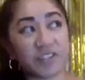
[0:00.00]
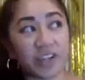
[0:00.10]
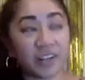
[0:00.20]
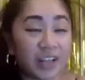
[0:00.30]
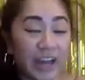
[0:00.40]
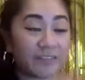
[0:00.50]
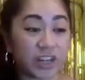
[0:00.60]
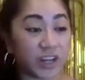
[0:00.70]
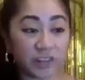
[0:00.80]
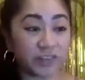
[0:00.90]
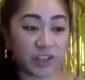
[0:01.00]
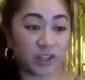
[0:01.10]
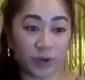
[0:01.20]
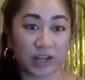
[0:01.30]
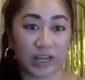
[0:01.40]
done a lot. I've done all of the good
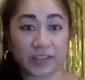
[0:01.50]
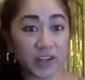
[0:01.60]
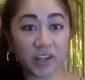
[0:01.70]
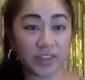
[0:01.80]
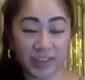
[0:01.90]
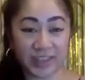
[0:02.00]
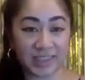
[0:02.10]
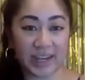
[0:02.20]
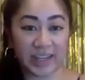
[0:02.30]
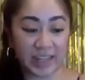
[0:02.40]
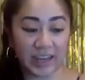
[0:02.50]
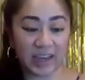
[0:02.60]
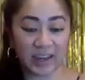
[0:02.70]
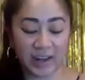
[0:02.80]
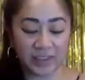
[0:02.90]
work. I've done all the things that I
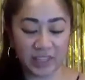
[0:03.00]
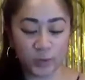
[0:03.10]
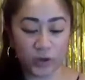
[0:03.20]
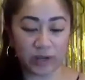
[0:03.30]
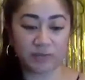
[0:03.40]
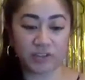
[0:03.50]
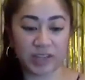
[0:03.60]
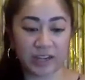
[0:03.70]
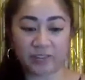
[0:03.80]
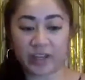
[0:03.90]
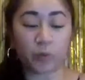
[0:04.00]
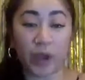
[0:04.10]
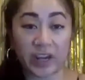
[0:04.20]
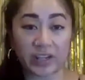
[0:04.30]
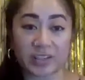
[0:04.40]
can. And at this point, I'm just kind of like
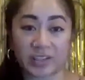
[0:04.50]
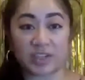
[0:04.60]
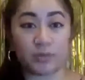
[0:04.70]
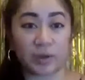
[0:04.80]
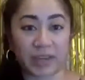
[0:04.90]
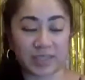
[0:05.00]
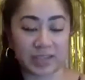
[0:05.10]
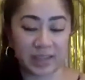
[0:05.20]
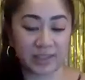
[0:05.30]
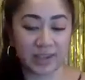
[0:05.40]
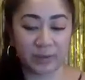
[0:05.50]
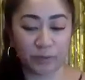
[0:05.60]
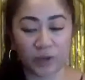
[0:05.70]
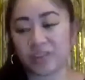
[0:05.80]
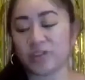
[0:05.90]
waiting to see what makes sense. And I'm
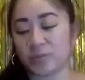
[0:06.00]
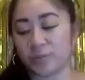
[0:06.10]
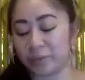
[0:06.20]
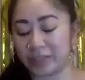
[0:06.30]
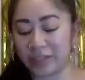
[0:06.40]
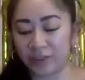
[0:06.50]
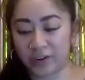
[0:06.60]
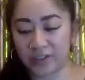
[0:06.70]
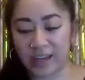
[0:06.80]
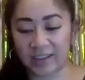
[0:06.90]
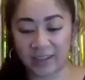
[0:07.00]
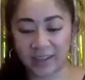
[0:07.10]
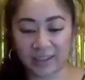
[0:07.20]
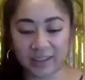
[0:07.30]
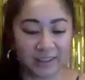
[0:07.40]
one of those believers that,
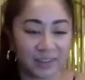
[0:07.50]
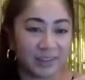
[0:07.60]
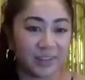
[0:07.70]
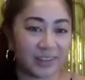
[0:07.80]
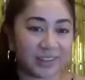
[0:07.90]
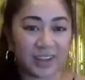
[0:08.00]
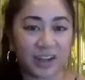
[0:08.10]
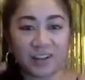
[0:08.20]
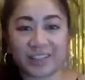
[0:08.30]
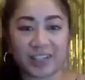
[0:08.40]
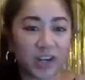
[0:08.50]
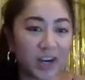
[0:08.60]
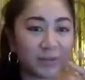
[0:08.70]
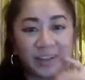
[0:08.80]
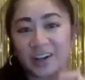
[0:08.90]
like, call it
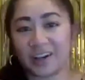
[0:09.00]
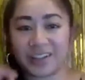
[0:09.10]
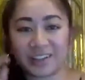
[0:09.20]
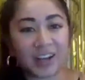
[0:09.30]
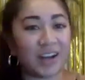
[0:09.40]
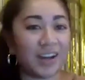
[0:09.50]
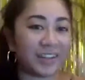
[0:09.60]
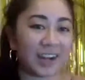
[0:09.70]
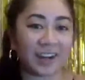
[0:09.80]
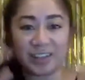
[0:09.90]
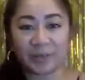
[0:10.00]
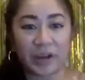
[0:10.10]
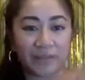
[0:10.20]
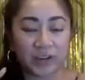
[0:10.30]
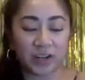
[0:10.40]
karma, call it God, call it
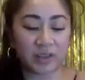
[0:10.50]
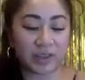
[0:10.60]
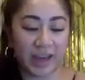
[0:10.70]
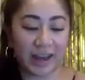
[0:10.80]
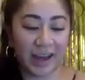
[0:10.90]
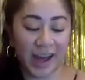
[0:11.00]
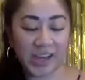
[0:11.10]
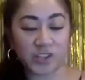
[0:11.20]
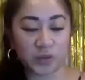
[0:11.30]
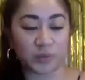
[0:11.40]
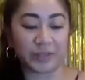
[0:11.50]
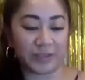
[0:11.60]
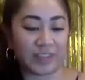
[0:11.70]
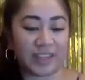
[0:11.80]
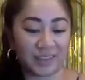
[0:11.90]
whatever, that I do
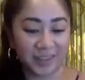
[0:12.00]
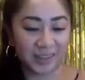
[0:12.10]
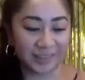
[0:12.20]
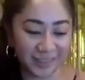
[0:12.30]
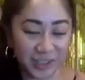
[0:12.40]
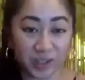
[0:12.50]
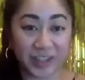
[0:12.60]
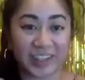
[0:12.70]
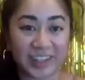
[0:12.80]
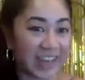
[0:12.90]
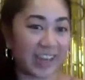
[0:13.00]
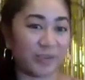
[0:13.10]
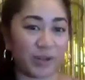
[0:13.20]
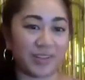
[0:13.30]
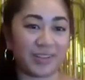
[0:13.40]
believe that you're going to get
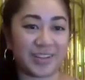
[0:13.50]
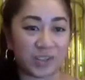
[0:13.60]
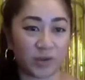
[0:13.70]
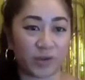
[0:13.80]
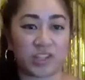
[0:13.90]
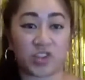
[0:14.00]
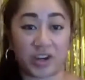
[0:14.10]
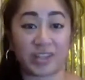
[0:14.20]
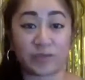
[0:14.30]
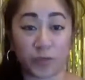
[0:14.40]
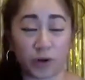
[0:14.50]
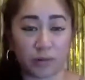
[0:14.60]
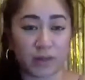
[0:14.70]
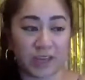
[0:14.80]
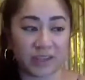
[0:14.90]
what is going to transform